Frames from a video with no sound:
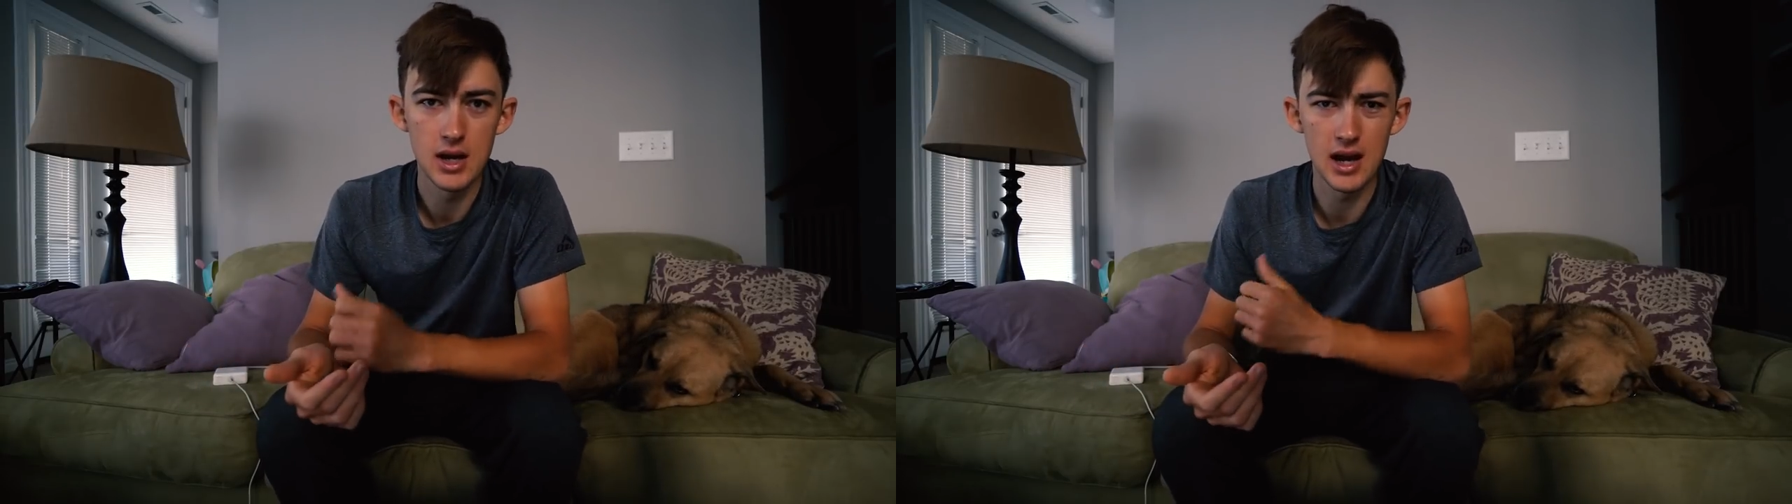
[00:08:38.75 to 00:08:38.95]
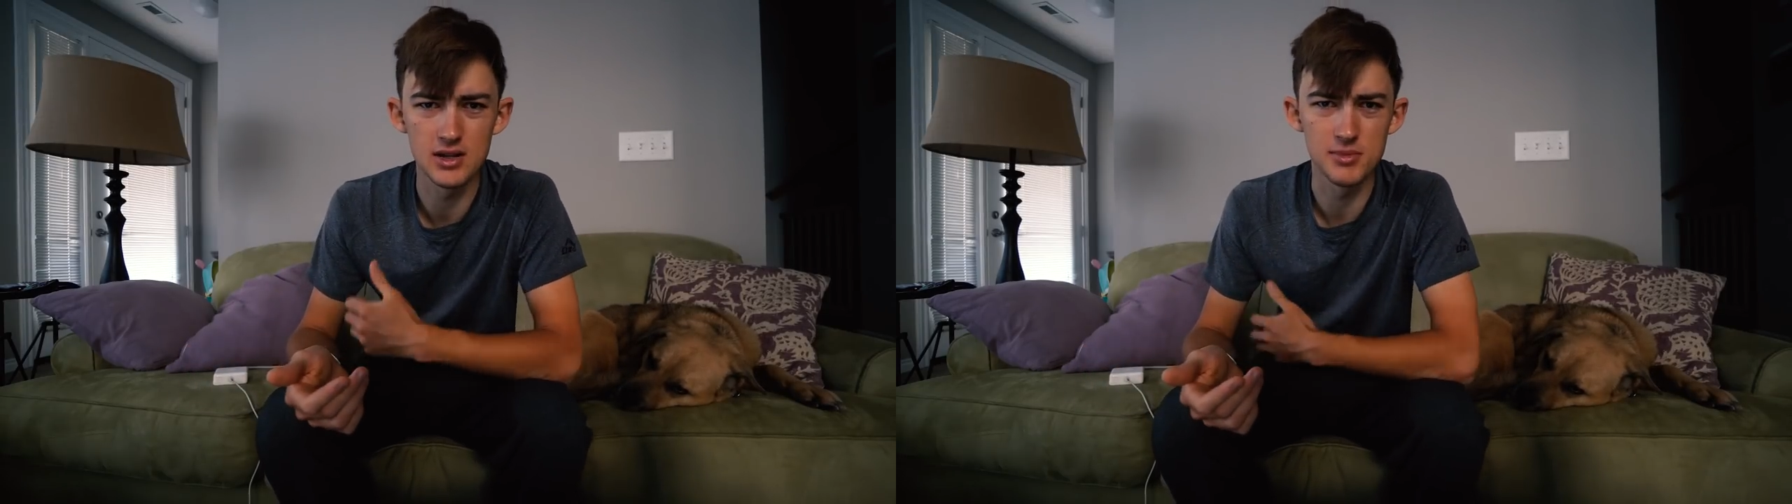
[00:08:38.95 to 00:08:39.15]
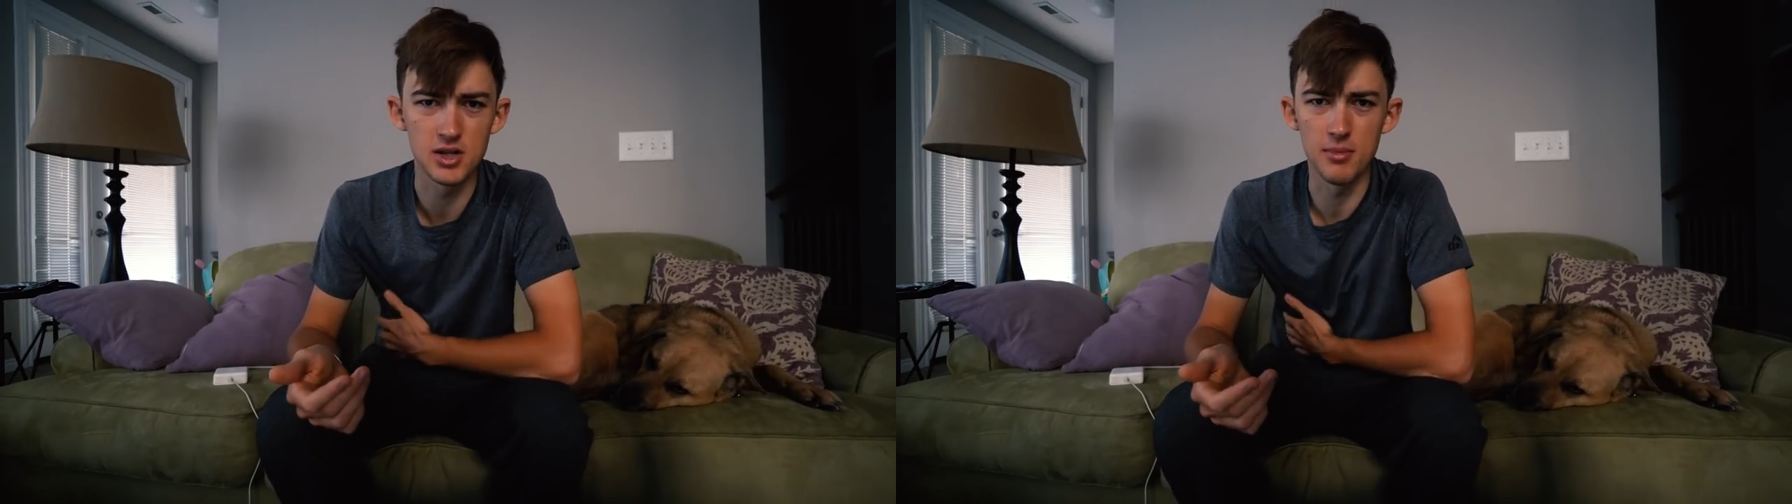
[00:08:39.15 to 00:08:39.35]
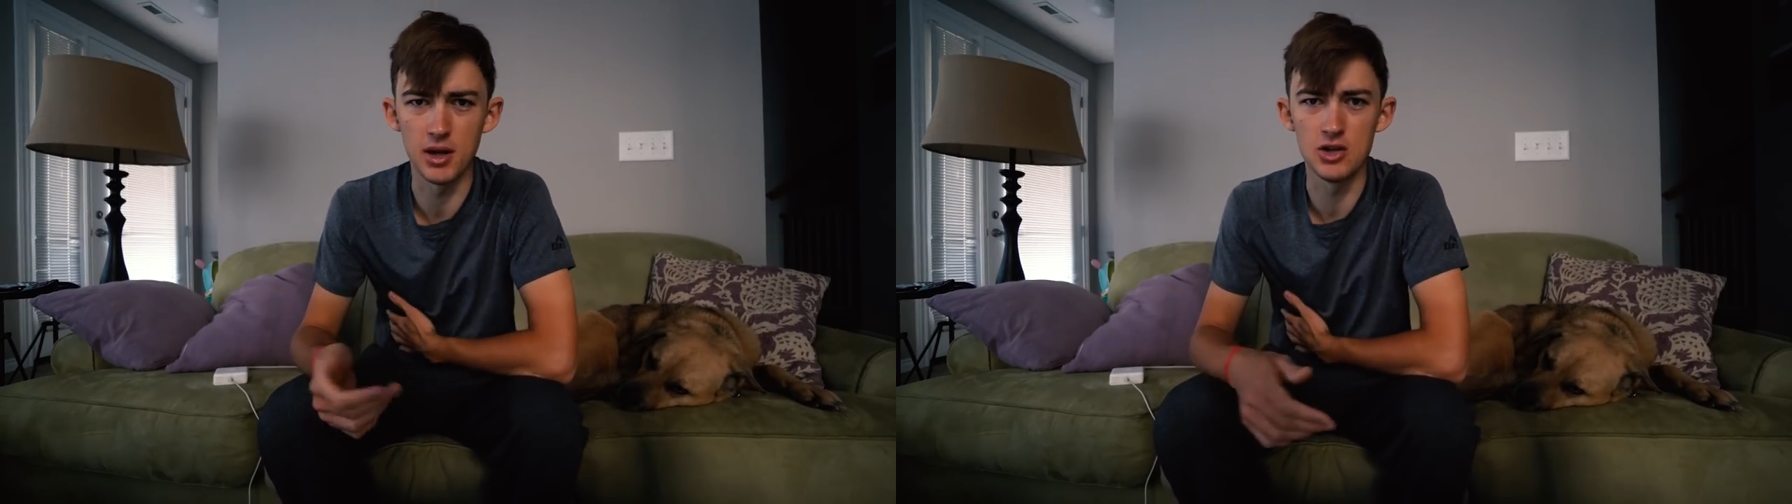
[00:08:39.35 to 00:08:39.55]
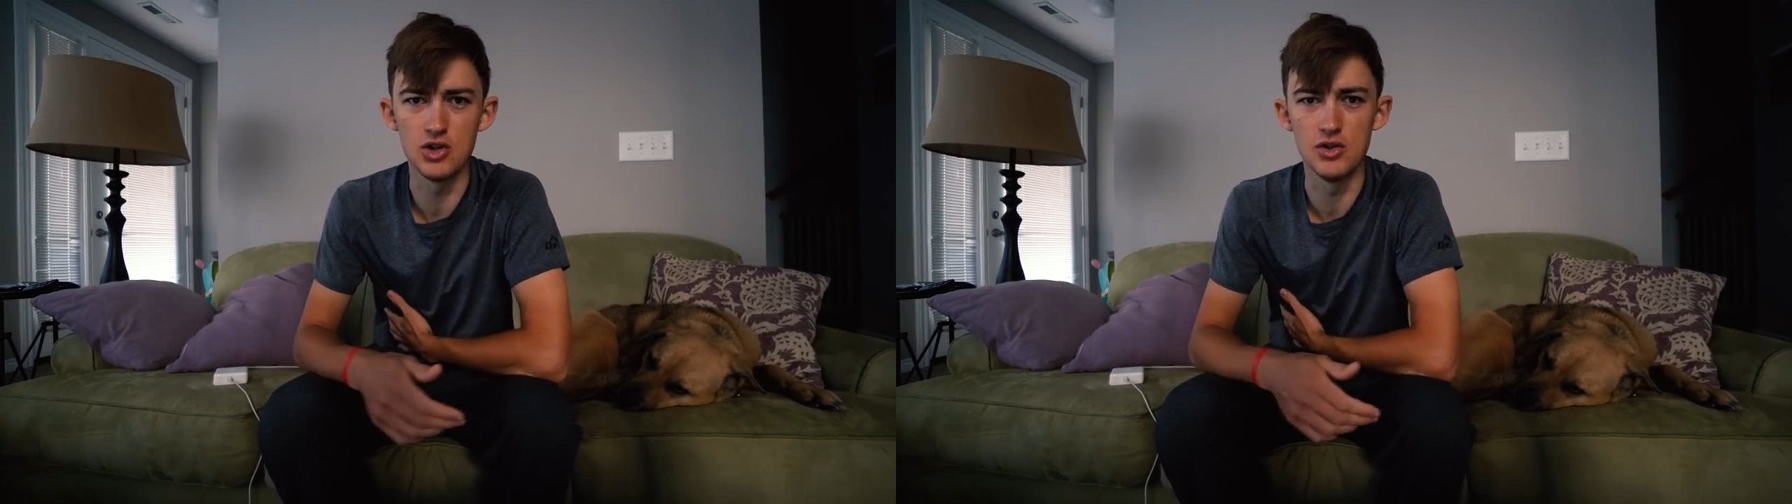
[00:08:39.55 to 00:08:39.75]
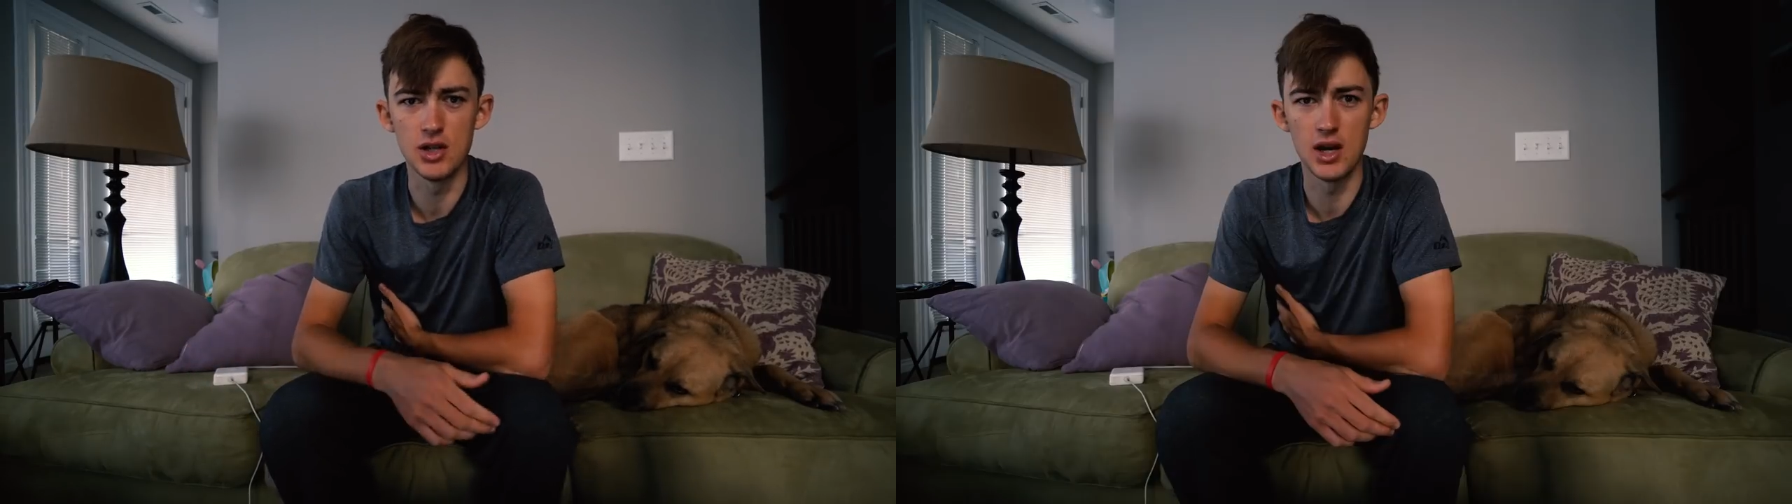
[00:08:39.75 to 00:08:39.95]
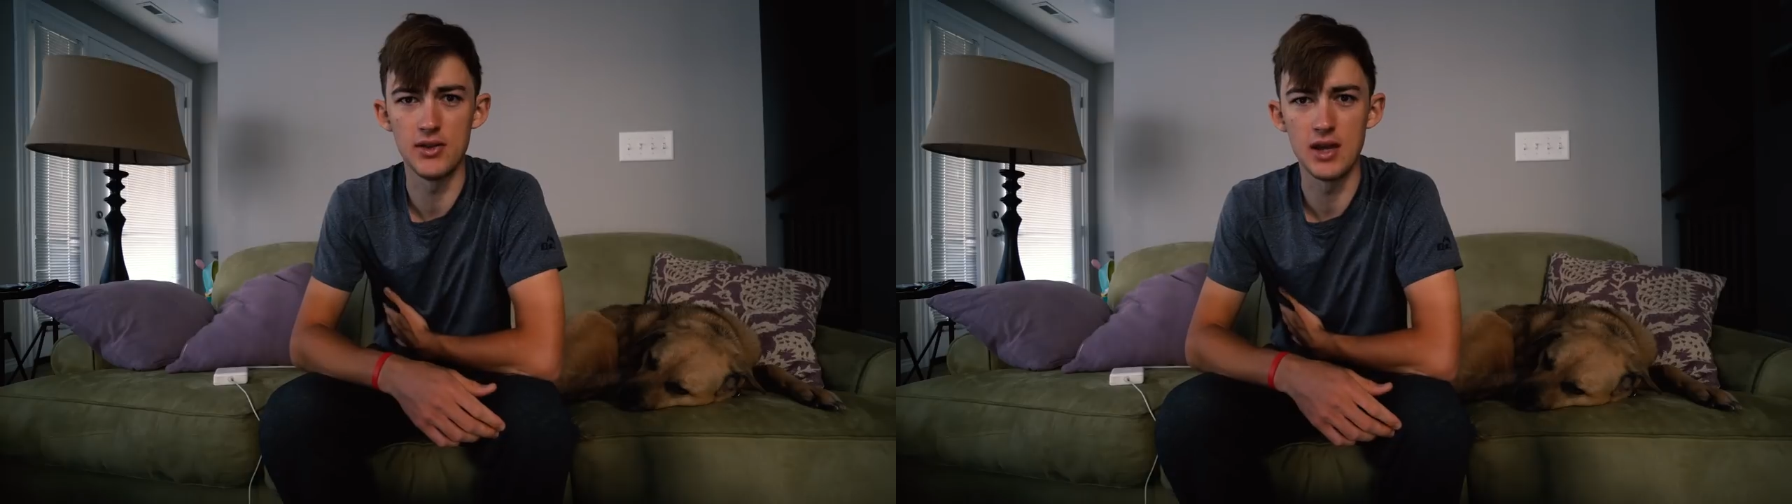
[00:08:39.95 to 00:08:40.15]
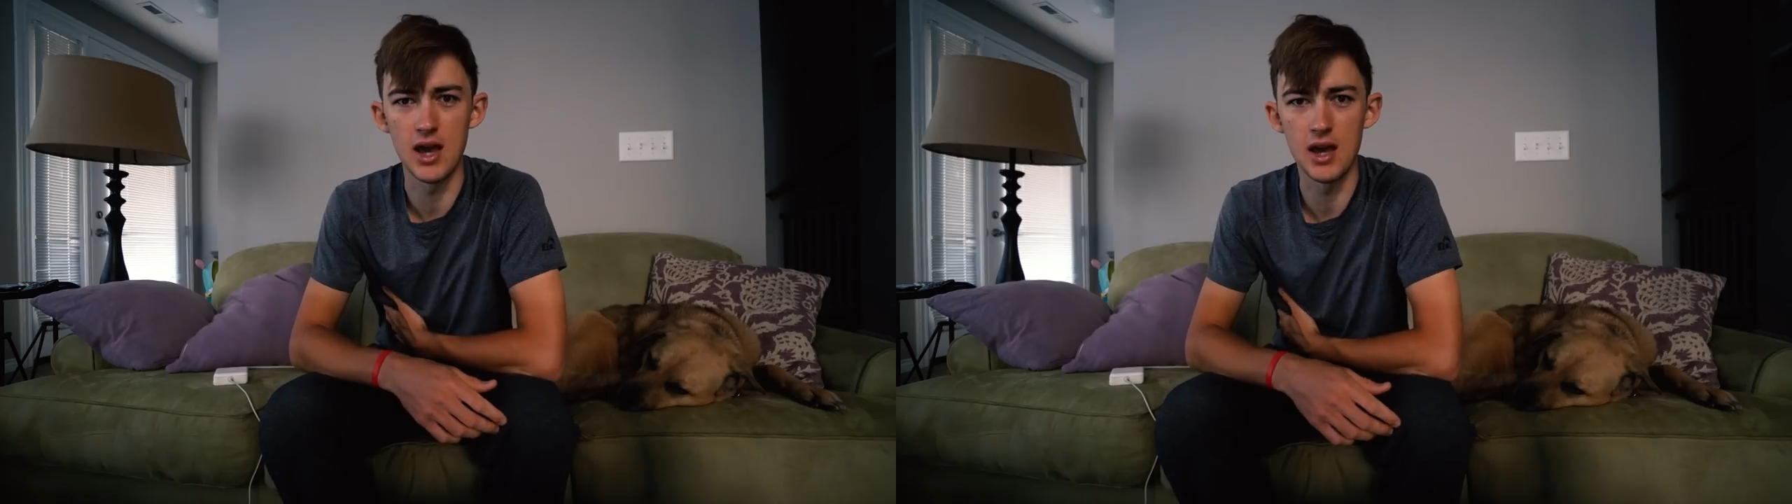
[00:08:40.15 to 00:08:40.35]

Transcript: Had some stomach issues at the